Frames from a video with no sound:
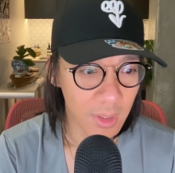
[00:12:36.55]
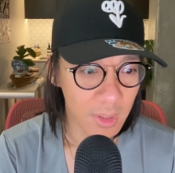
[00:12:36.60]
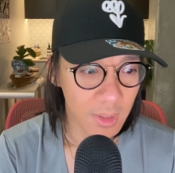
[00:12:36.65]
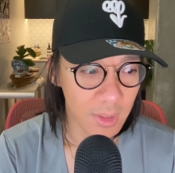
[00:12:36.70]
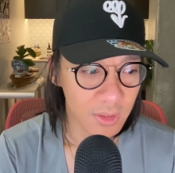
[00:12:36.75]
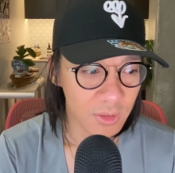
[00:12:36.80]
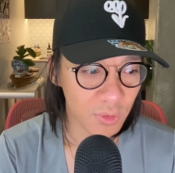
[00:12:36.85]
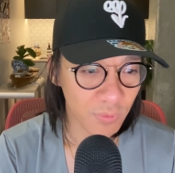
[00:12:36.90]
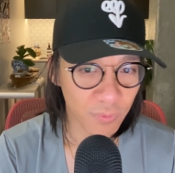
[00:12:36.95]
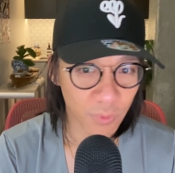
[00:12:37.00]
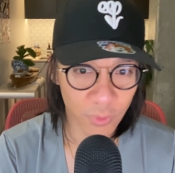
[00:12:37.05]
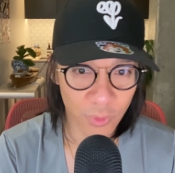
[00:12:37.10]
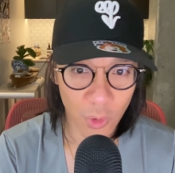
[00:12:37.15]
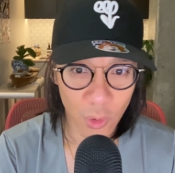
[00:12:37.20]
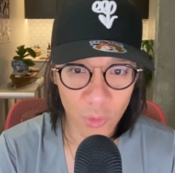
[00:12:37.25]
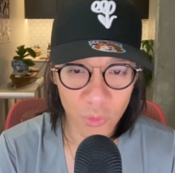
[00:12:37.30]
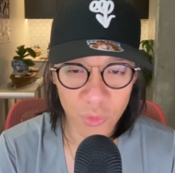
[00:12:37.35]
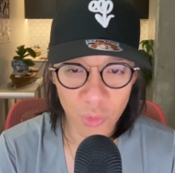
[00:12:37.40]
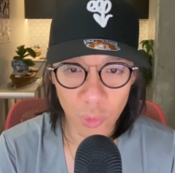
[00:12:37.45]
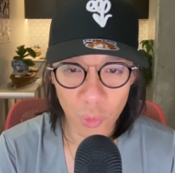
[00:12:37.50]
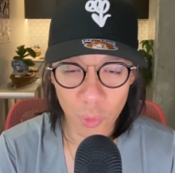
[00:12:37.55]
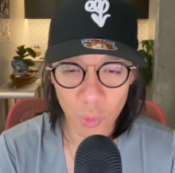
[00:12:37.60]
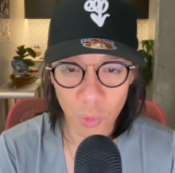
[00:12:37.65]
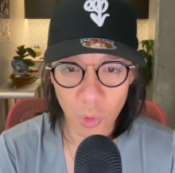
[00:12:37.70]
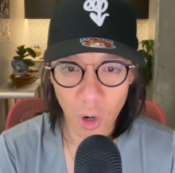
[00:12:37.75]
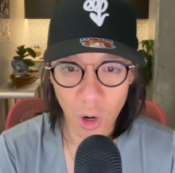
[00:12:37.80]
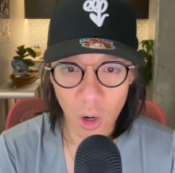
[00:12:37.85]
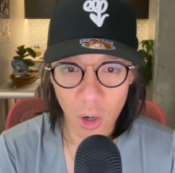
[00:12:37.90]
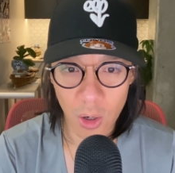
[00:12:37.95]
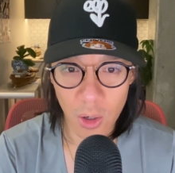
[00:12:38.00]
So for those who
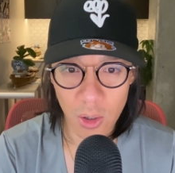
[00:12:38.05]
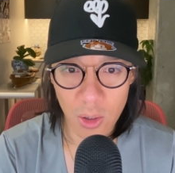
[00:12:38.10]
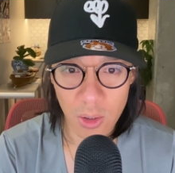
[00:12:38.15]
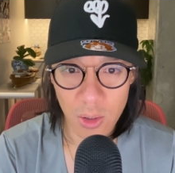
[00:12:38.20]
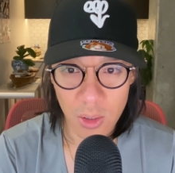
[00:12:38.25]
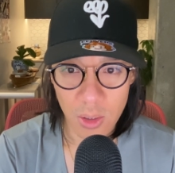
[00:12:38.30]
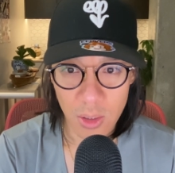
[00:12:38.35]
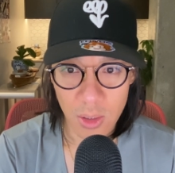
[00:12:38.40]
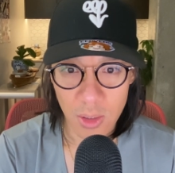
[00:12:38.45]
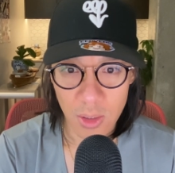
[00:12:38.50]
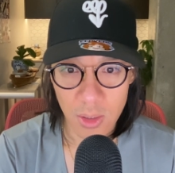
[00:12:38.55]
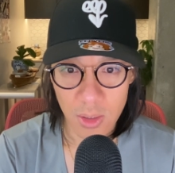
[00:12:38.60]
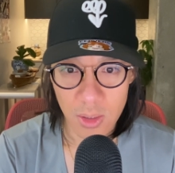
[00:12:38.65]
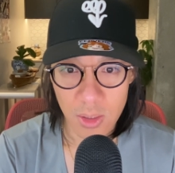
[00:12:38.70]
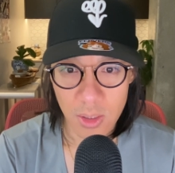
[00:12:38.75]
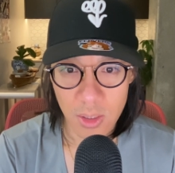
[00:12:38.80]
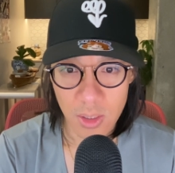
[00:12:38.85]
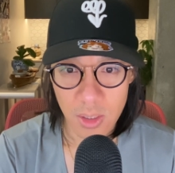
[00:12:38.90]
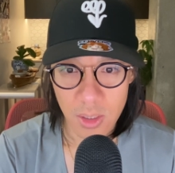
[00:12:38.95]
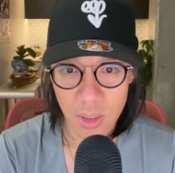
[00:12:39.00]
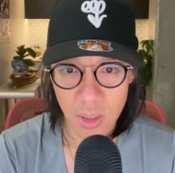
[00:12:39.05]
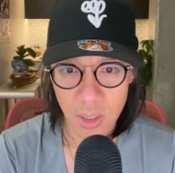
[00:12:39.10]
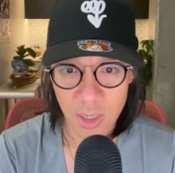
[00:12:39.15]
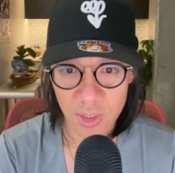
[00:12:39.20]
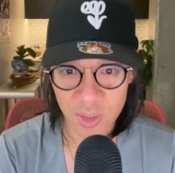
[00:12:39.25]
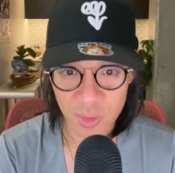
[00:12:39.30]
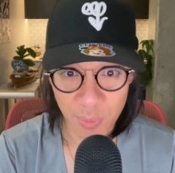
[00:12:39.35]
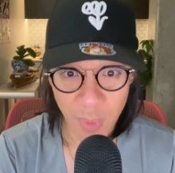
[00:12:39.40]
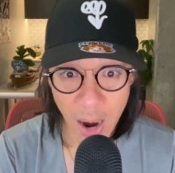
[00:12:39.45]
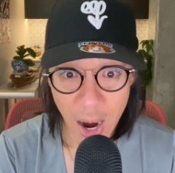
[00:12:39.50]
are
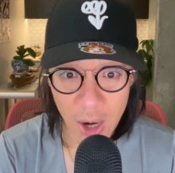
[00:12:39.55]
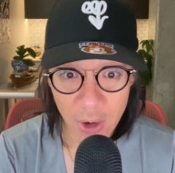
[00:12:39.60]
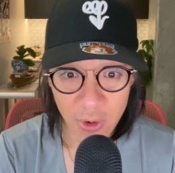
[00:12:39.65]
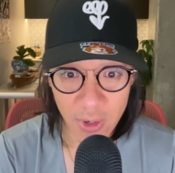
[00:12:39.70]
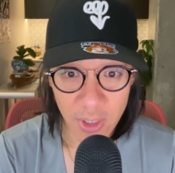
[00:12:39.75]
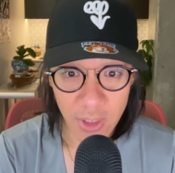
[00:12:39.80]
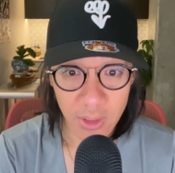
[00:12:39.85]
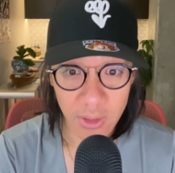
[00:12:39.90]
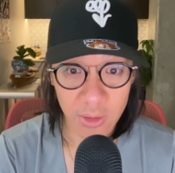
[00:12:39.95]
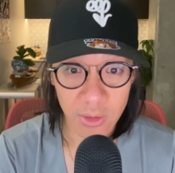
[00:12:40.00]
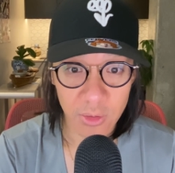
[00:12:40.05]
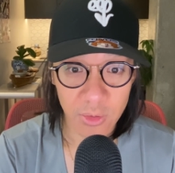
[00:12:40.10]
aspiring